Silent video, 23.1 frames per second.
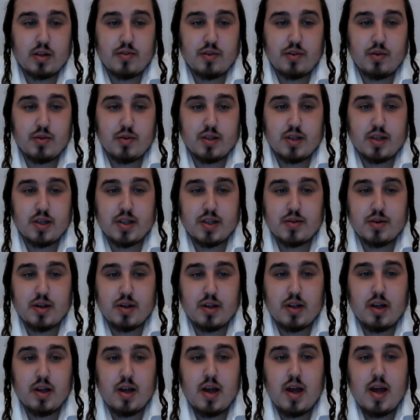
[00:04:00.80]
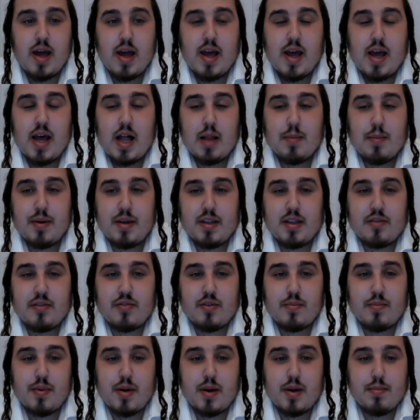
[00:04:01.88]
interviews in Israel, helping
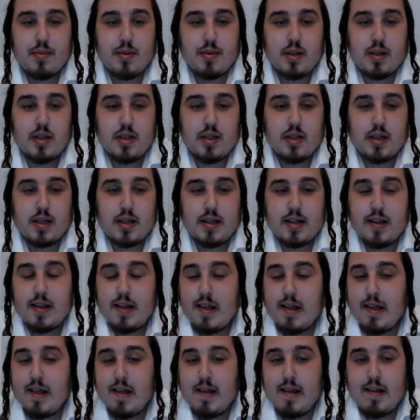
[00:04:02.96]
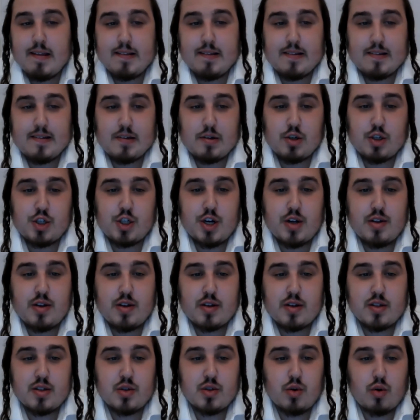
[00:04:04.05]
different people, share
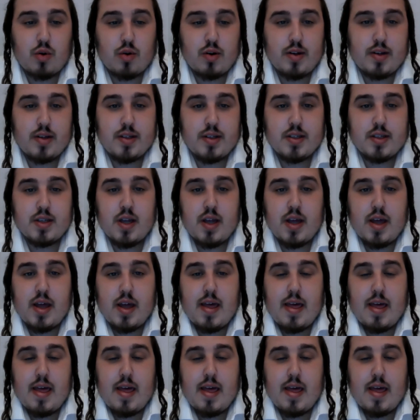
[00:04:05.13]
their stories.